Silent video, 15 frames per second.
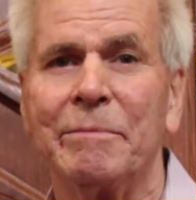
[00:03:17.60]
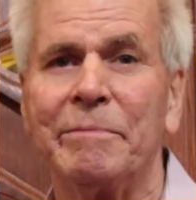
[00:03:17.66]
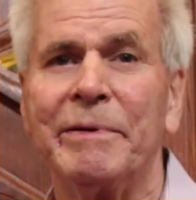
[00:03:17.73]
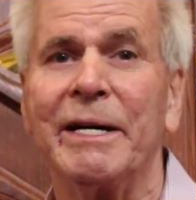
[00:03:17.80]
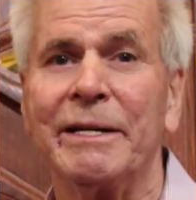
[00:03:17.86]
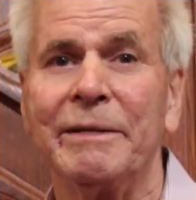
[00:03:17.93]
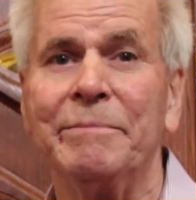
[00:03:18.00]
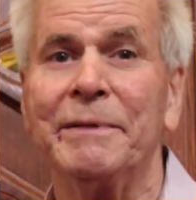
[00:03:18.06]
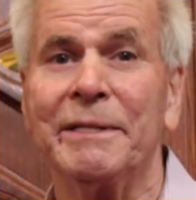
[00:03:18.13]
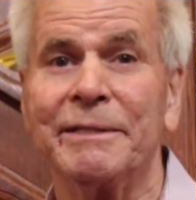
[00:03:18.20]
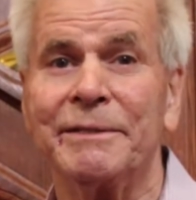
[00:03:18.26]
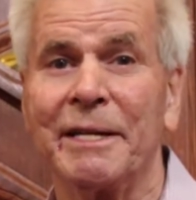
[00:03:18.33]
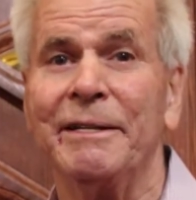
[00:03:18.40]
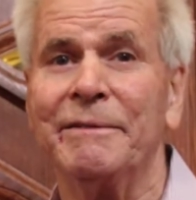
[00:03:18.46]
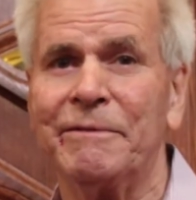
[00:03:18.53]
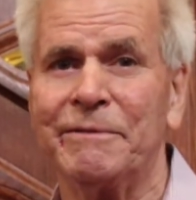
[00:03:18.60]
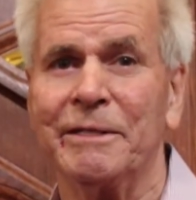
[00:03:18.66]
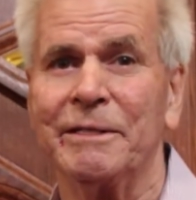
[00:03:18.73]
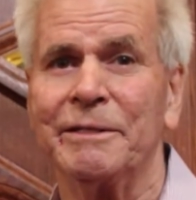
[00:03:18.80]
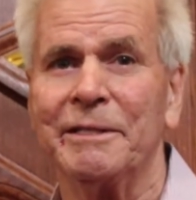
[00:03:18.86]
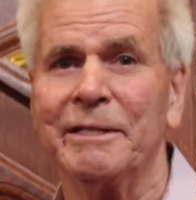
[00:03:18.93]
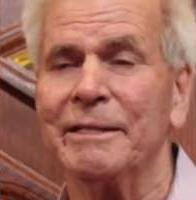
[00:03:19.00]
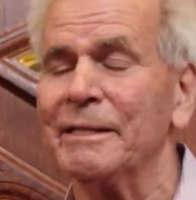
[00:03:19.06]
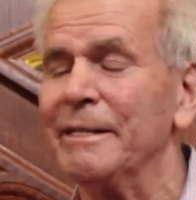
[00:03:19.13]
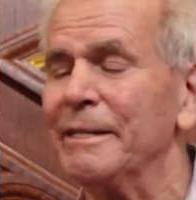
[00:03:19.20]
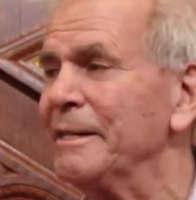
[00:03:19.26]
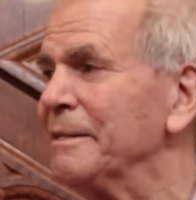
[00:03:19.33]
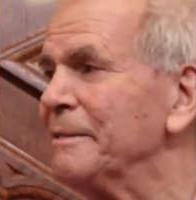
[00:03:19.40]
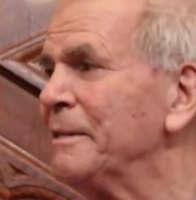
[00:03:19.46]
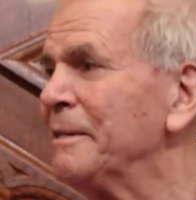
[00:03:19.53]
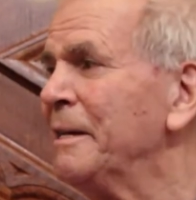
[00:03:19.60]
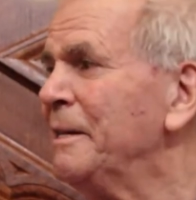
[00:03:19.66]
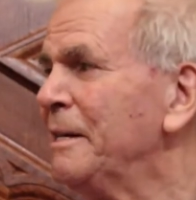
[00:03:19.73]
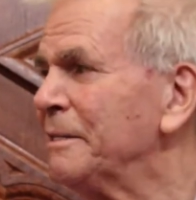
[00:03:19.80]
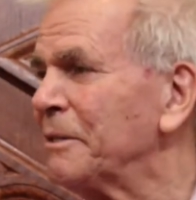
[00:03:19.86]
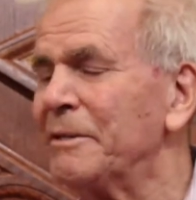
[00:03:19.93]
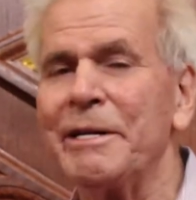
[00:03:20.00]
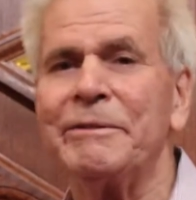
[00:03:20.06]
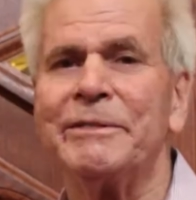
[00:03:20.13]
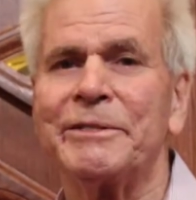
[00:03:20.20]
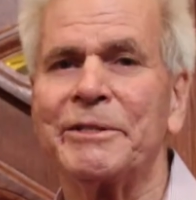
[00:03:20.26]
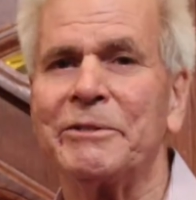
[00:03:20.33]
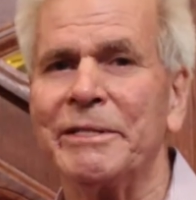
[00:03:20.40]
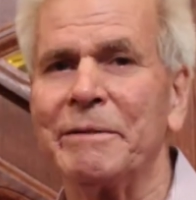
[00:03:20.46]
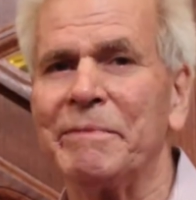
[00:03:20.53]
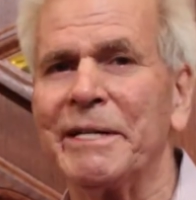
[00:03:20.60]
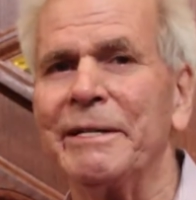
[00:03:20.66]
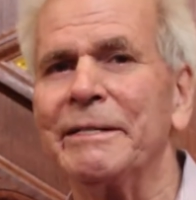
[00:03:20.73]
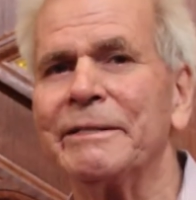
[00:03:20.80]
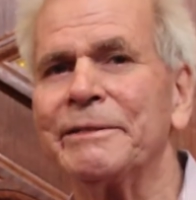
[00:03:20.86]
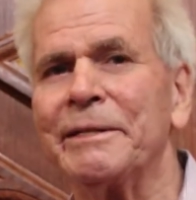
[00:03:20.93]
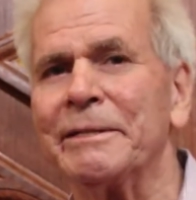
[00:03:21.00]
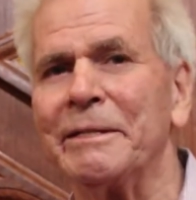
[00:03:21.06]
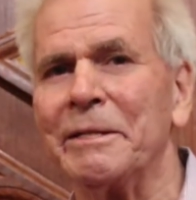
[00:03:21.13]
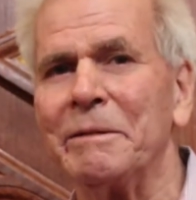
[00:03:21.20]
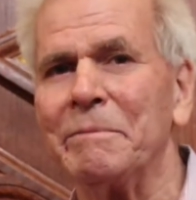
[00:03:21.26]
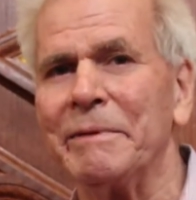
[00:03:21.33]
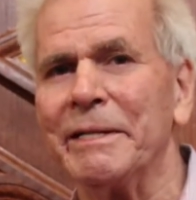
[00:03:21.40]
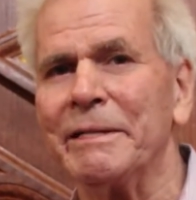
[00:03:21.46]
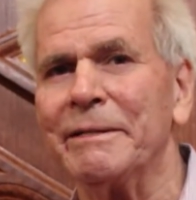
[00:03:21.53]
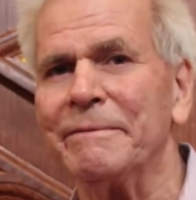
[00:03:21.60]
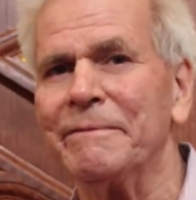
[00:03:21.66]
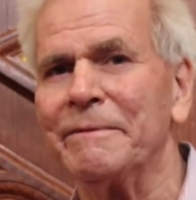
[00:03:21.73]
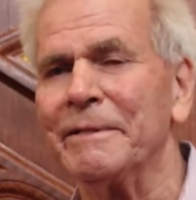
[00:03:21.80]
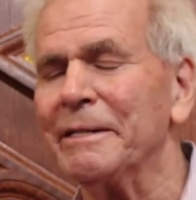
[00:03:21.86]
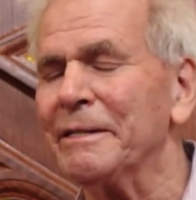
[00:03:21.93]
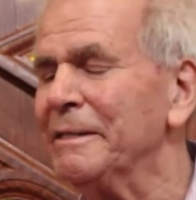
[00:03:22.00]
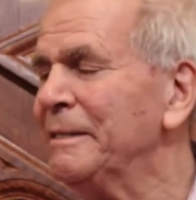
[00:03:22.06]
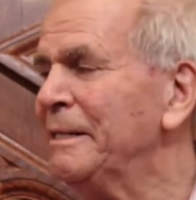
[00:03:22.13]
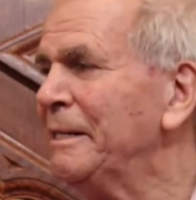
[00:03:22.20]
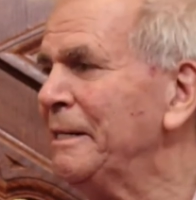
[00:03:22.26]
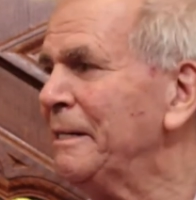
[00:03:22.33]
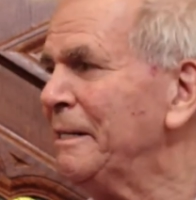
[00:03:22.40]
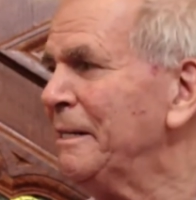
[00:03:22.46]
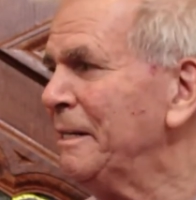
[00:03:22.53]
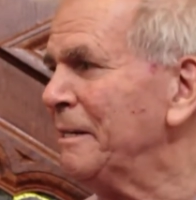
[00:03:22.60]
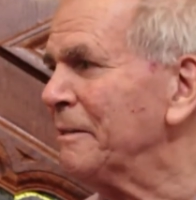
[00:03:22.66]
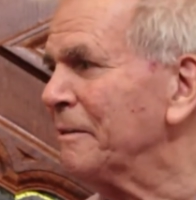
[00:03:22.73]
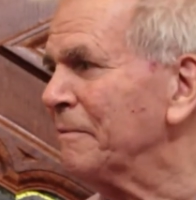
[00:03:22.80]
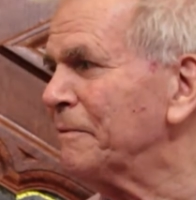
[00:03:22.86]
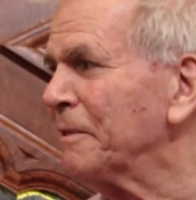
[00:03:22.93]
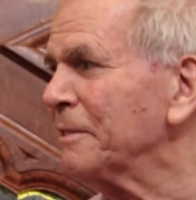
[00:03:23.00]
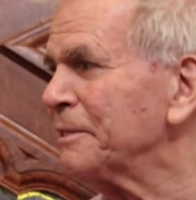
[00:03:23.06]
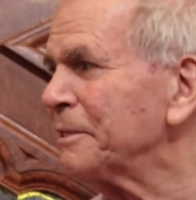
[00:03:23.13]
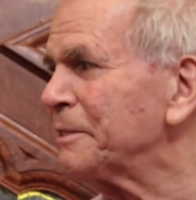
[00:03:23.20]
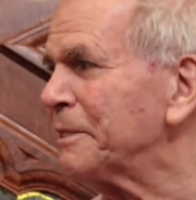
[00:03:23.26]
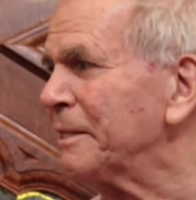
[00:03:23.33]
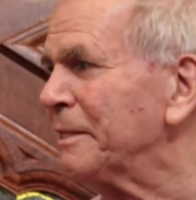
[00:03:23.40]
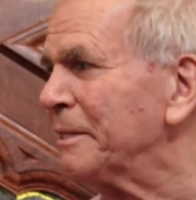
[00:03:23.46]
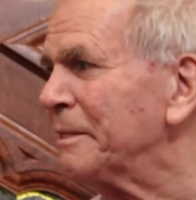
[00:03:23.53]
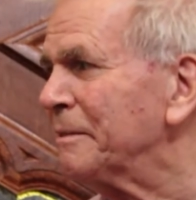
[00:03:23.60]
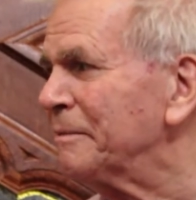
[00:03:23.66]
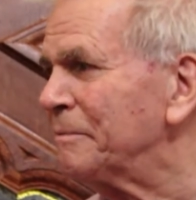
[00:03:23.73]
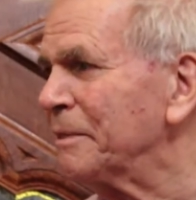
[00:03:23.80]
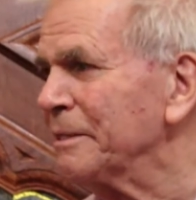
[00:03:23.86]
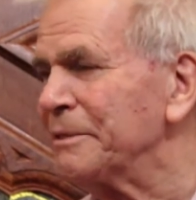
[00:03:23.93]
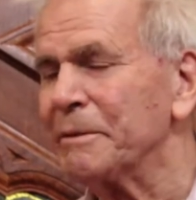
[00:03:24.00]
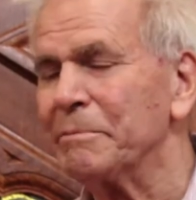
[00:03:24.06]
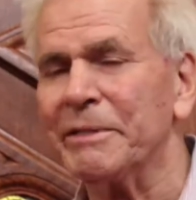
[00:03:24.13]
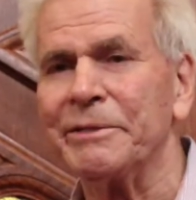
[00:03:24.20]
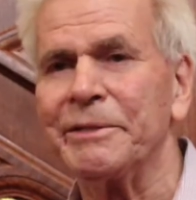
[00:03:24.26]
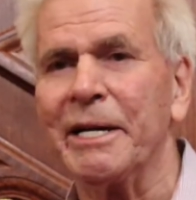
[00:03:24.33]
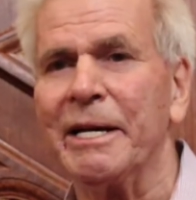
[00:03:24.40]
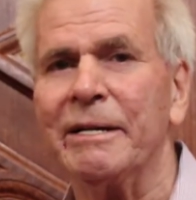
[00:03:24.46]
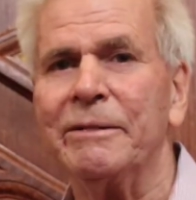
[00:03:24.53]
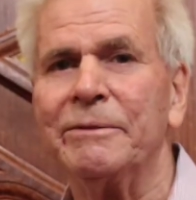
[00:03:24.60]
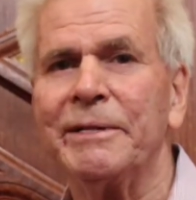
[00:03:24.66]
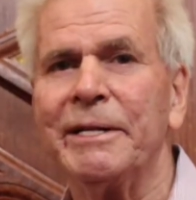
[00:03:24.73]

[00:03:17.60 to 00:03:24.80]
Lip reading: is 8 foot in length. So Adrian's going to play a little bit of the first principal sound.